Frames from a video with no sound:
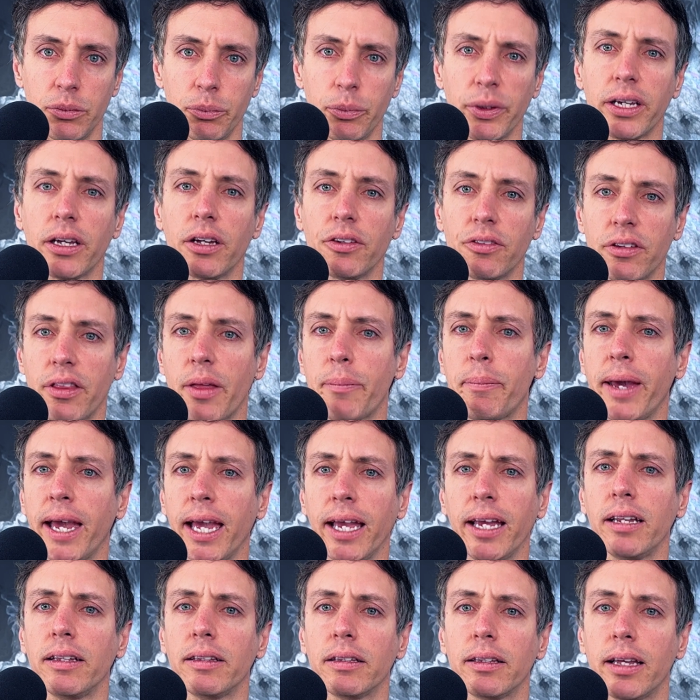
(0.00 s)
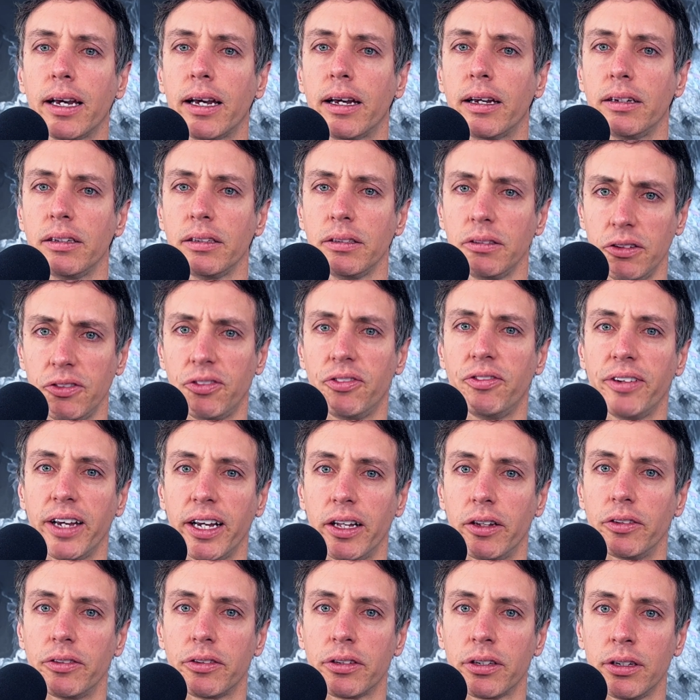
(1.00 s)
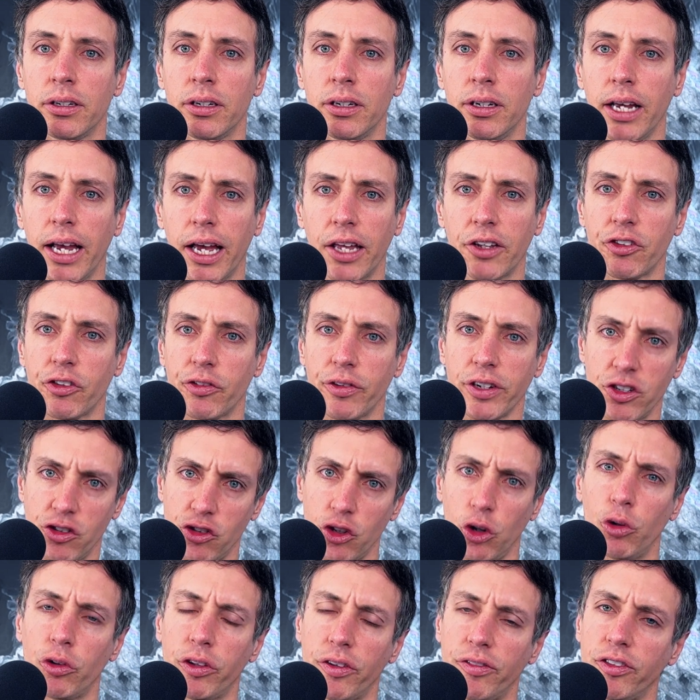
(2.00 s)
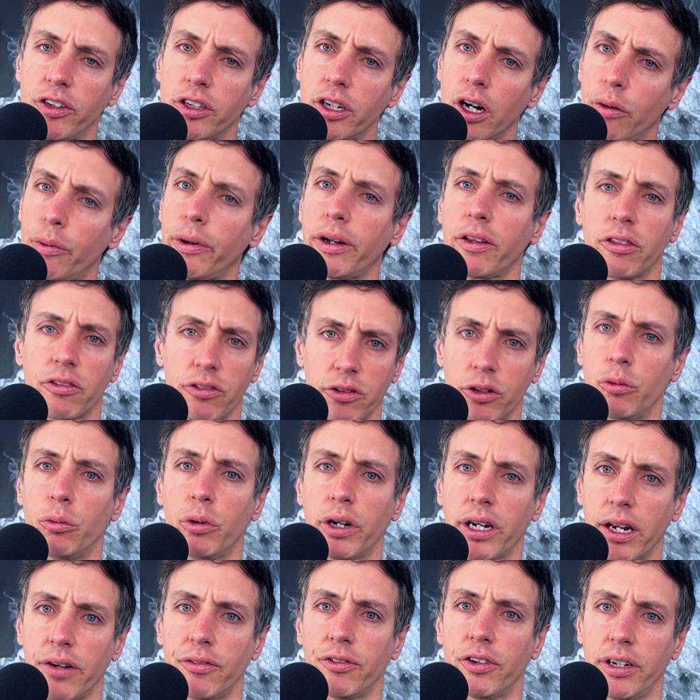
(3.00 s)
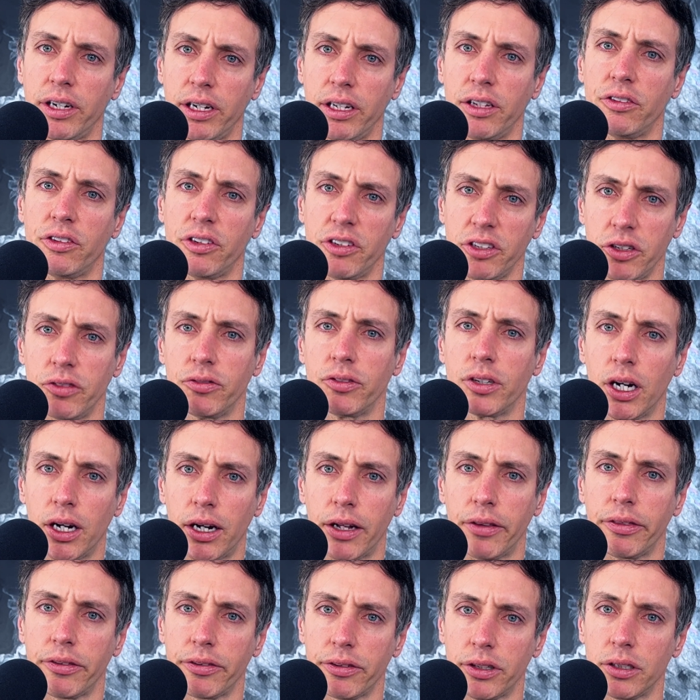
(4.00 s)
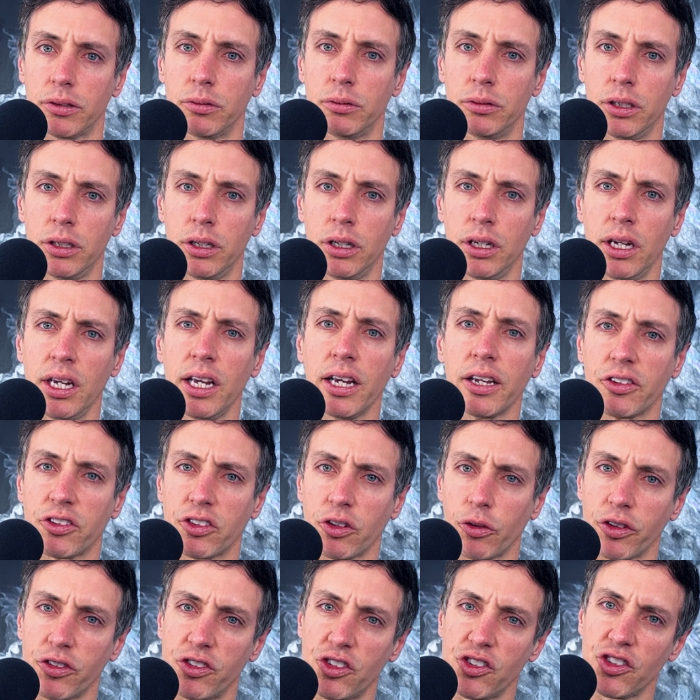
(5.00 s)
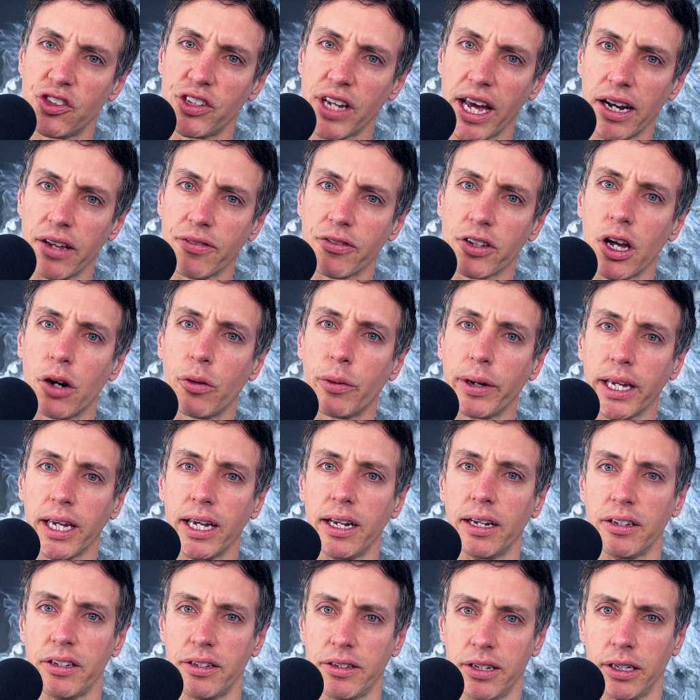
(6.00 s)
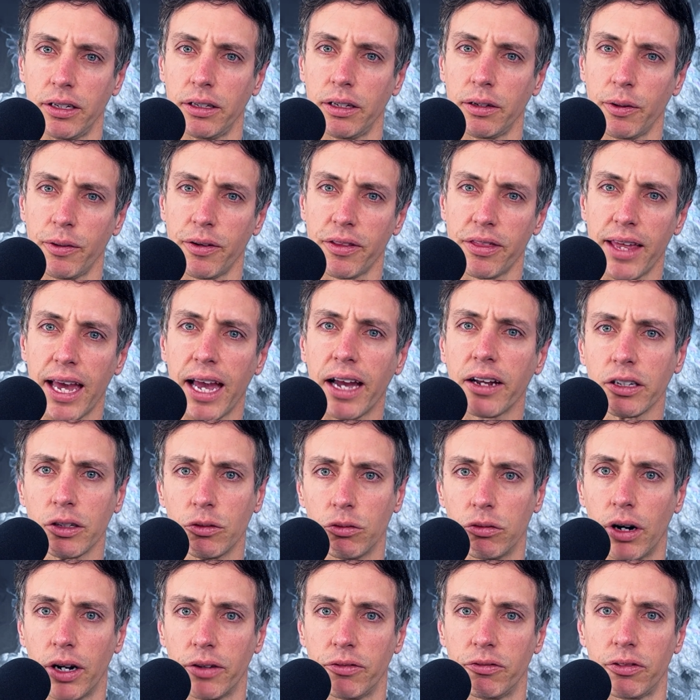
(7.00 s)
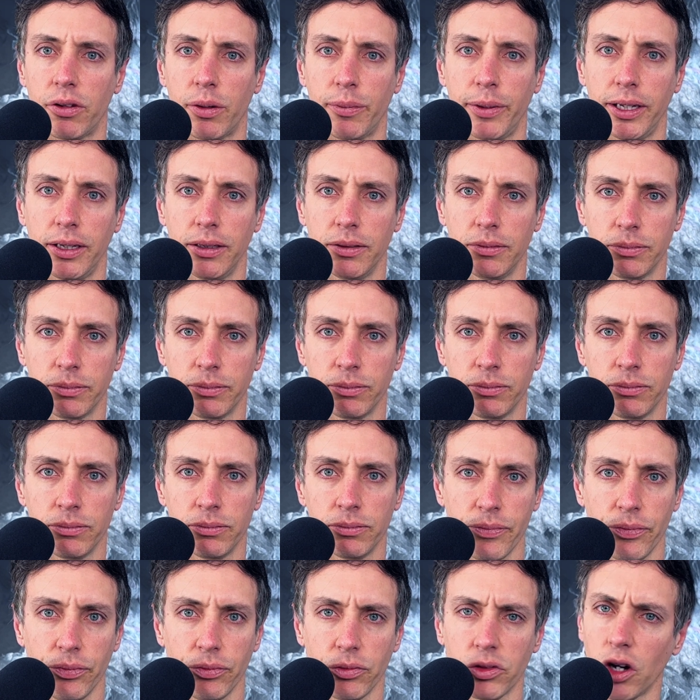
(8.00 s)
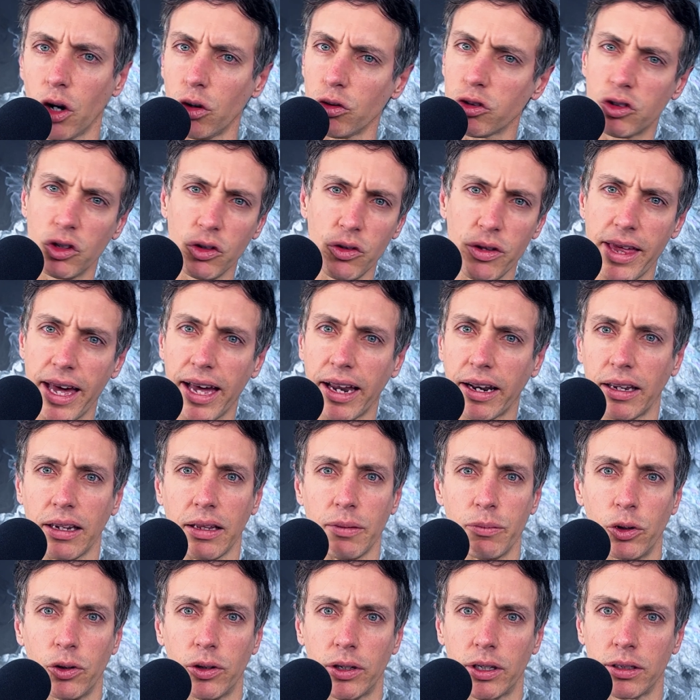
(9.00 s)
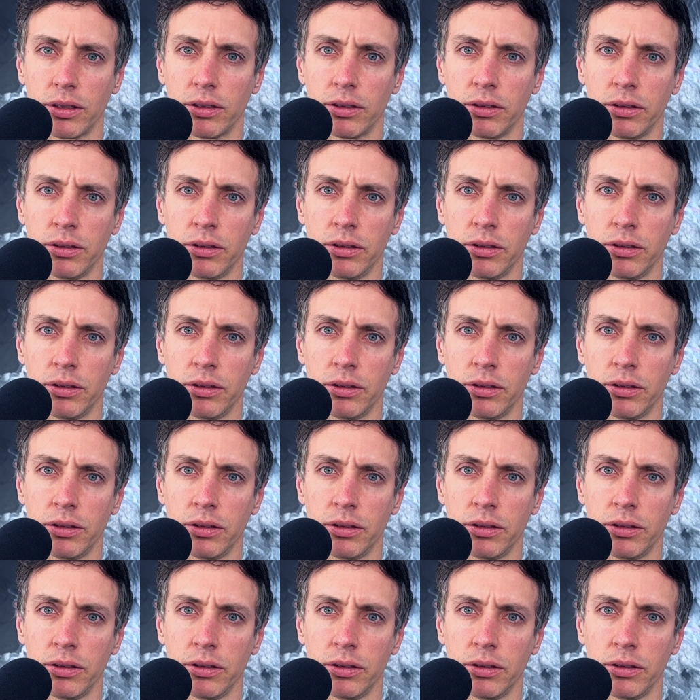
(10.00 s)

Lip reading: because of the pain that you felt as a result of going through whatever it is that you've gone through. And so instead of going in and dealing with that, you run from it. Don't do that anymore.